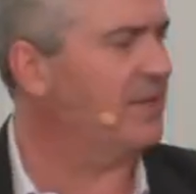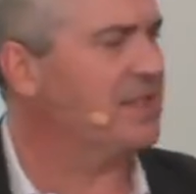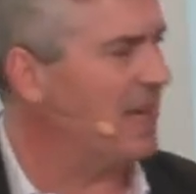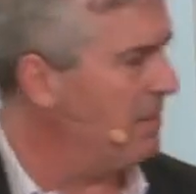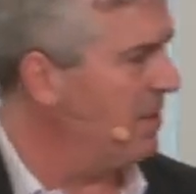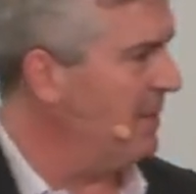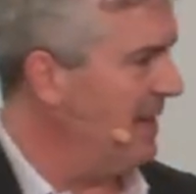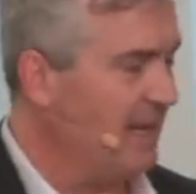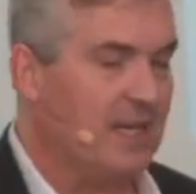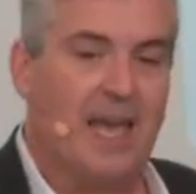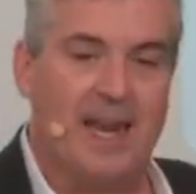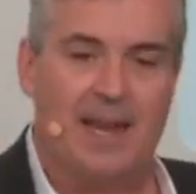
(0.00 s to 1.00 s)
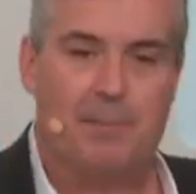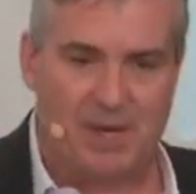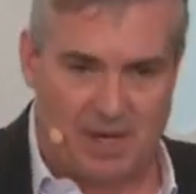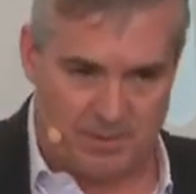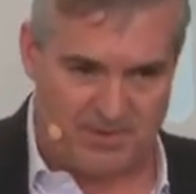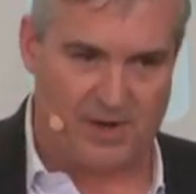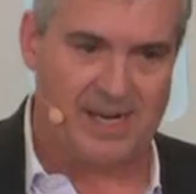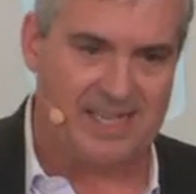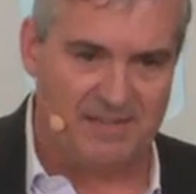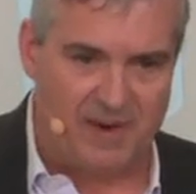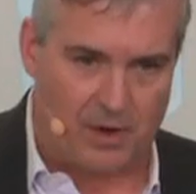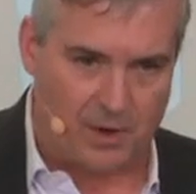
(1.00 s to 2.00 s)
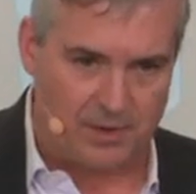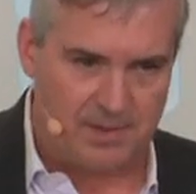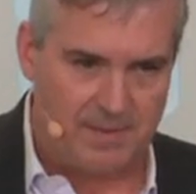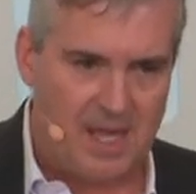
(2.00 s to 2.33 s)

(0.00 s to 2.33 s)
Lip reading: top of the meeting, and it becomes very difficult.